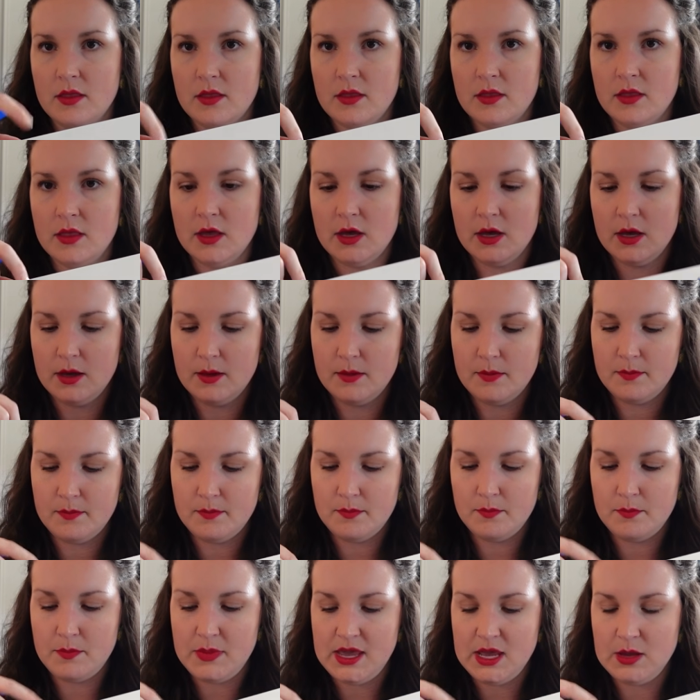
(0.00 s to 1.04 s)
the
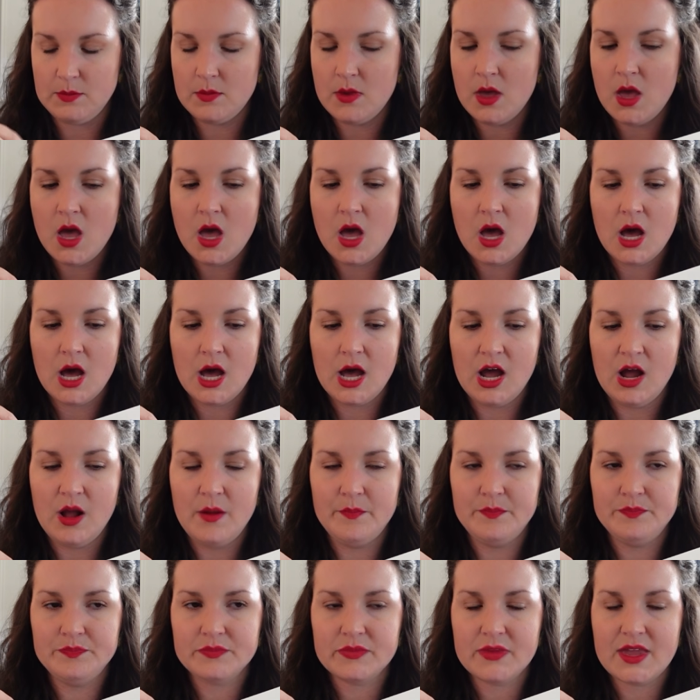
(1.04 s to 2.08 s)
beam.
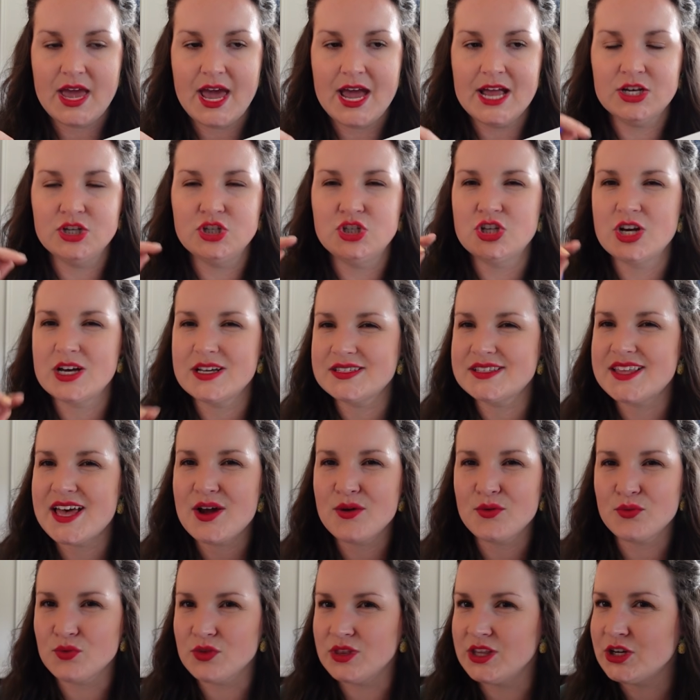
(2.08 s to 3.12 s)
And just
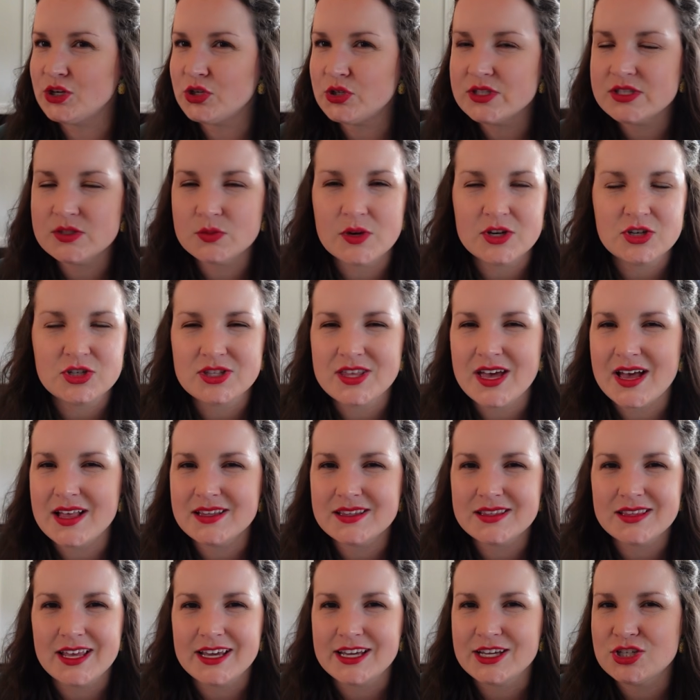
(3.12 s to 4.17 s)
that little switch, that
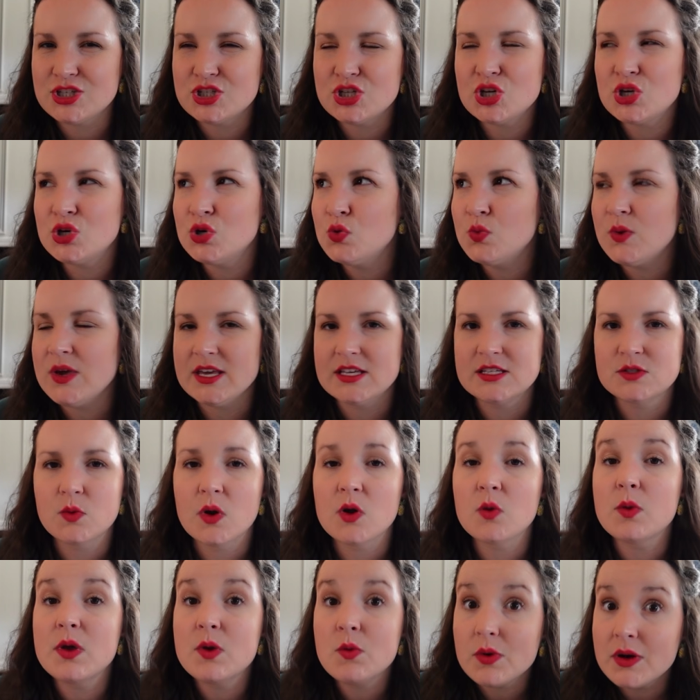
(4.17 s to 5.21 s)
like 2 weeks
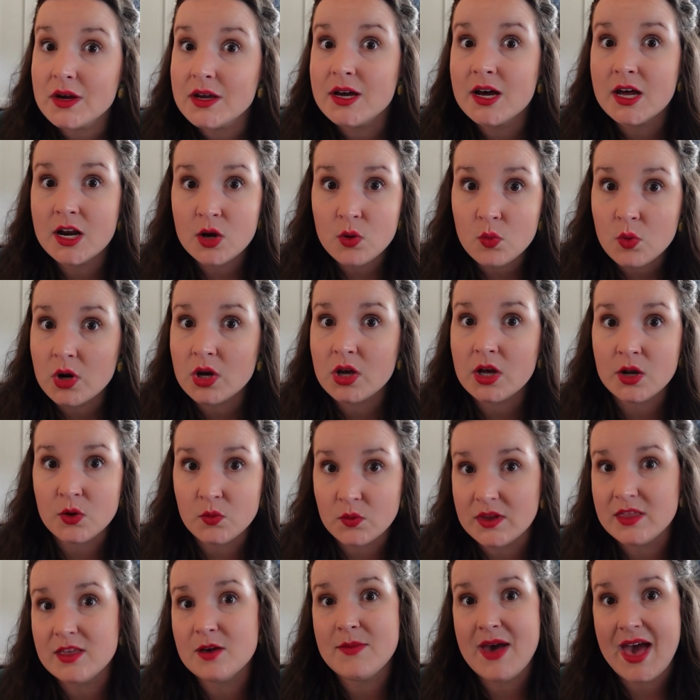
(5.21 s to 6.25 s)
where we were gonna work on
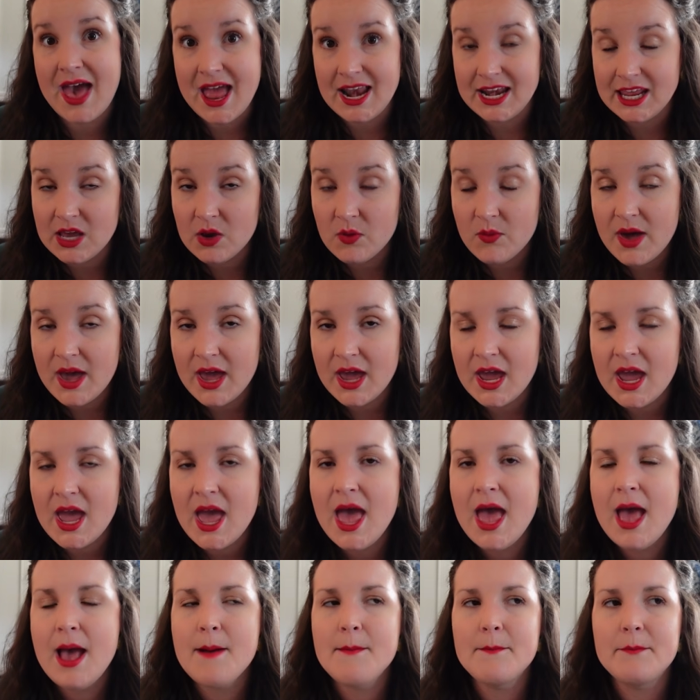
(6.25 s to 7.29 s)
rhythm anyway,
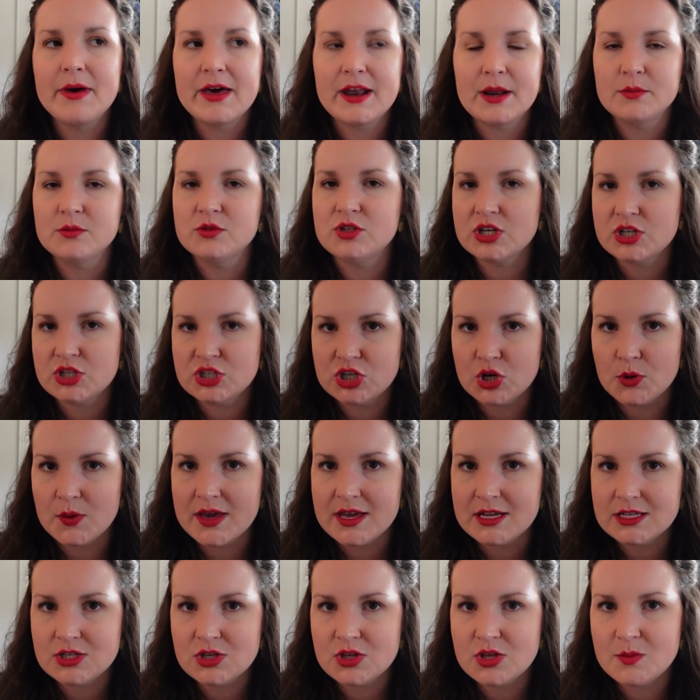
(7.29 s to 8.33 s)
but I'm just showing
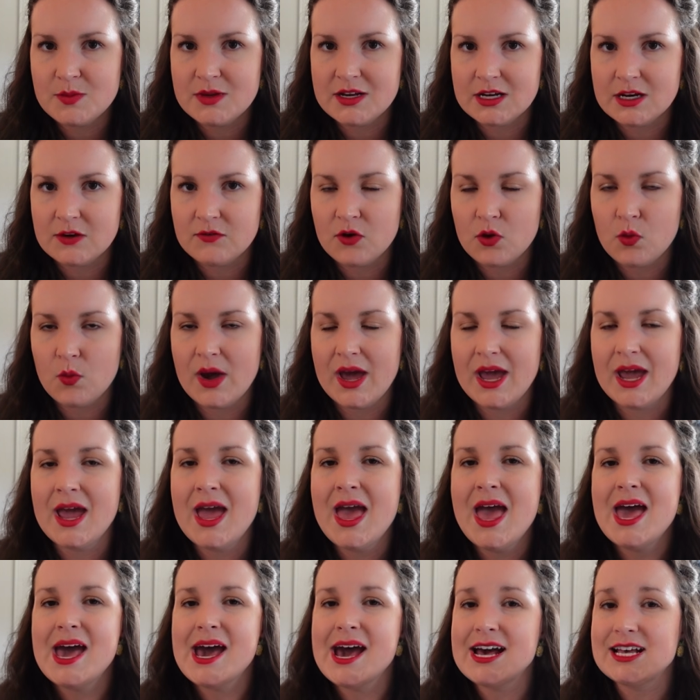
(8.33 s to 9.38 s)
it to them in a different way,
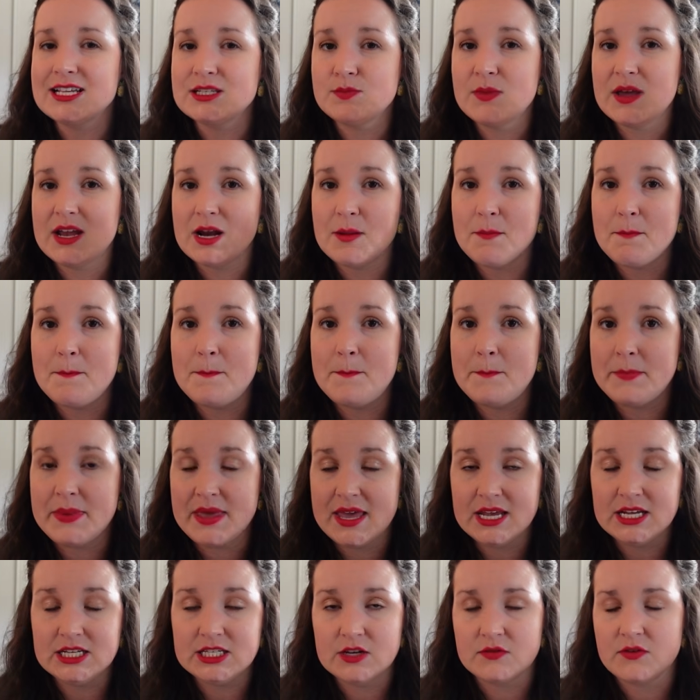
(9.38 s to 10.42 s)
has made a
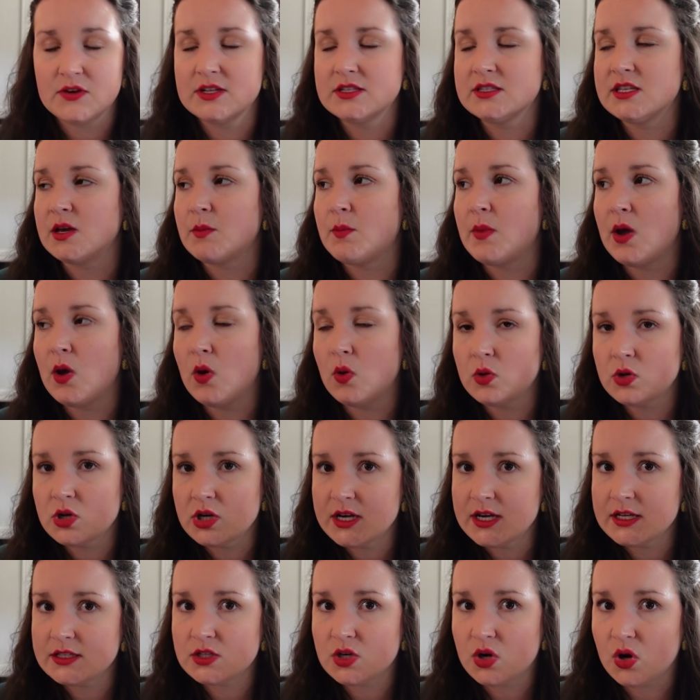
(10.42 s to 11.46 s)
big difference. Like my older
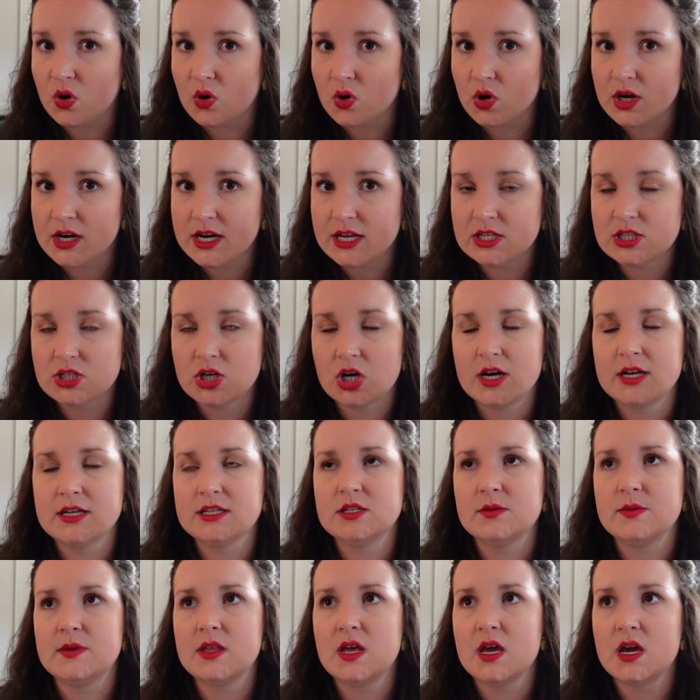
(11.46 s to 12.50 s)
kids are already starting
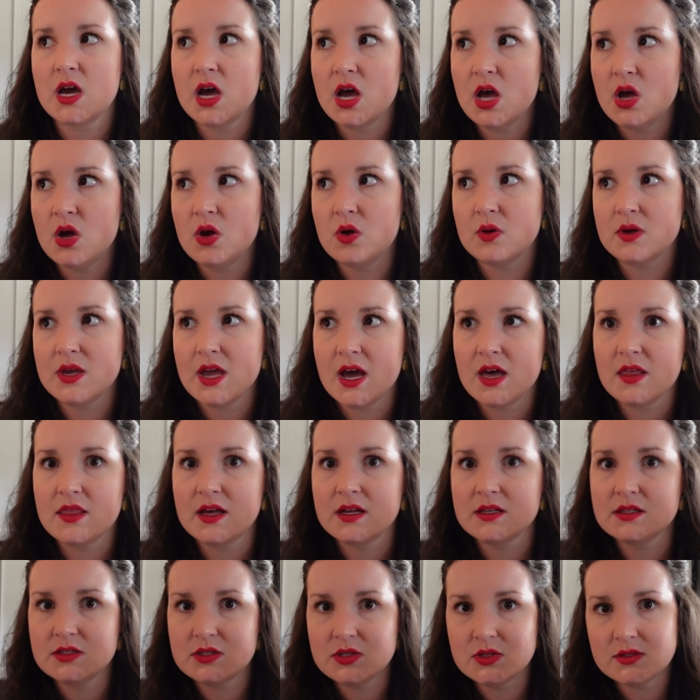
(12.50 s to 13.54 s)
to be like, oh yeah,
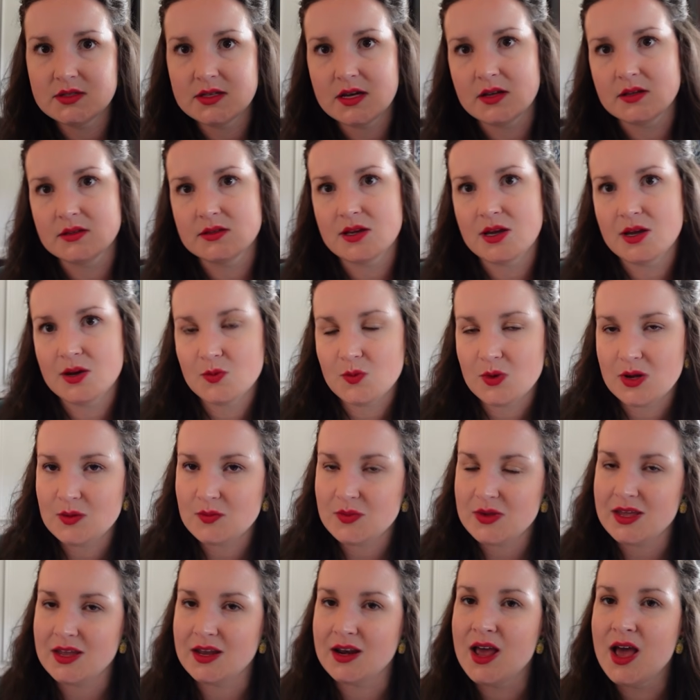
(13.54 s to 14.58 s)
that's 2 sounds on 1
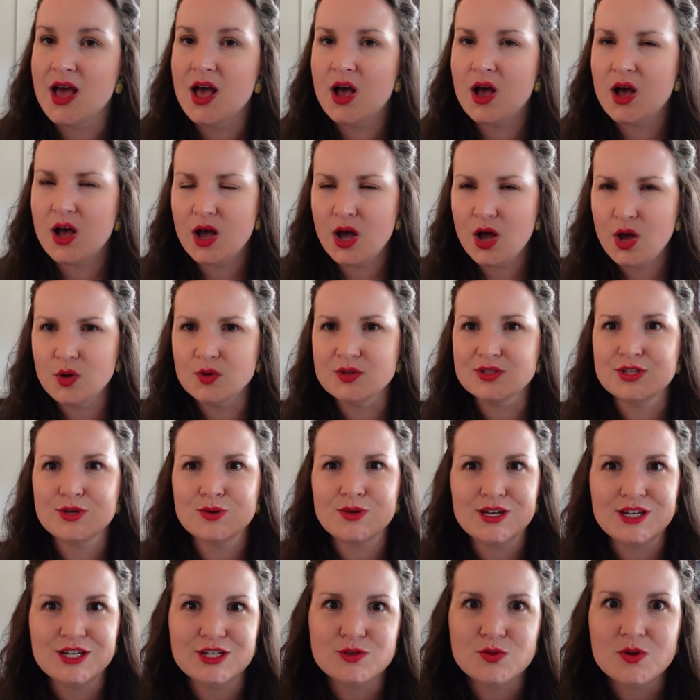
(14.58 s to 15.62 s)
beat. Oh, so
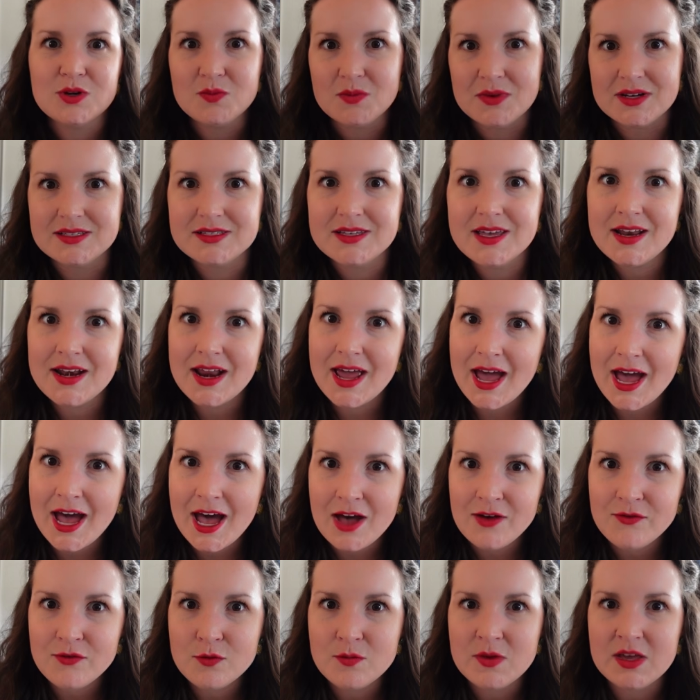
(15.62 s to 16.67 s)
each one must get
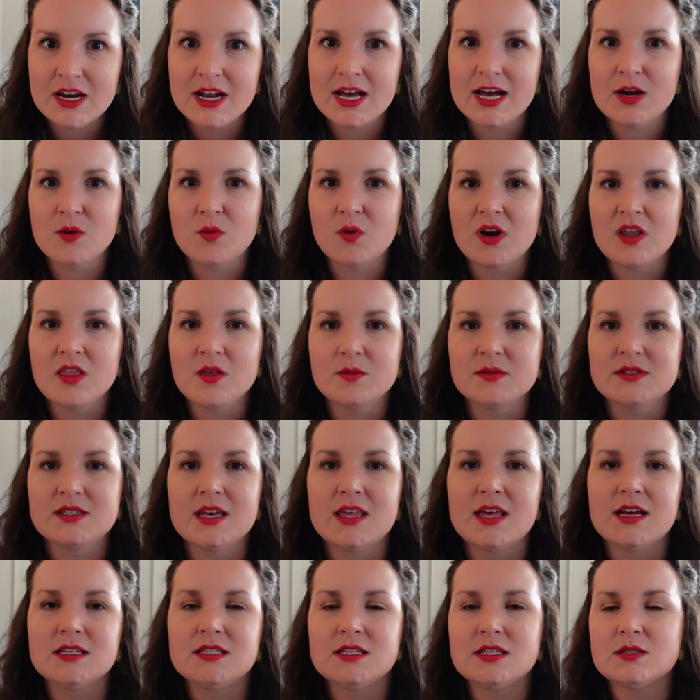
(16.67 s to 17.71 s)
half a beat. I had one of them say
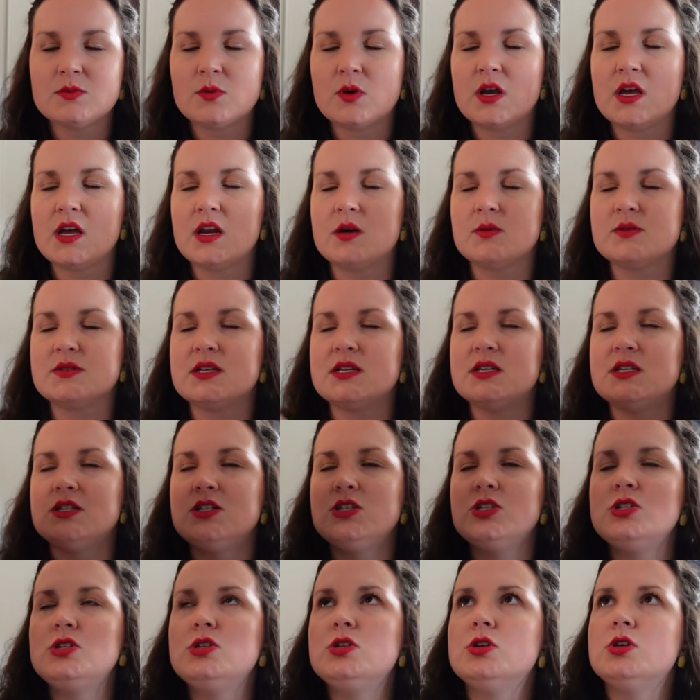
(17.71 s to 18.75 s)
that this morning and I was like,
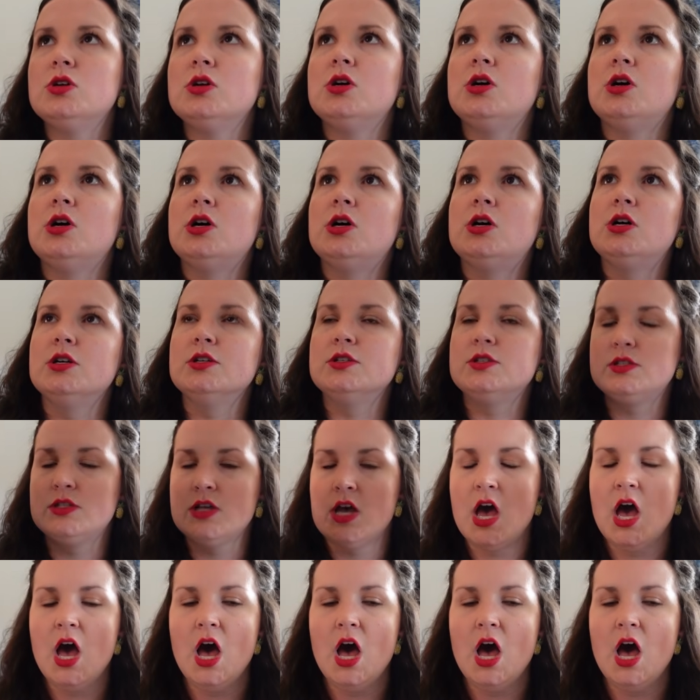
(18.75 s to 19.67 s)
yes.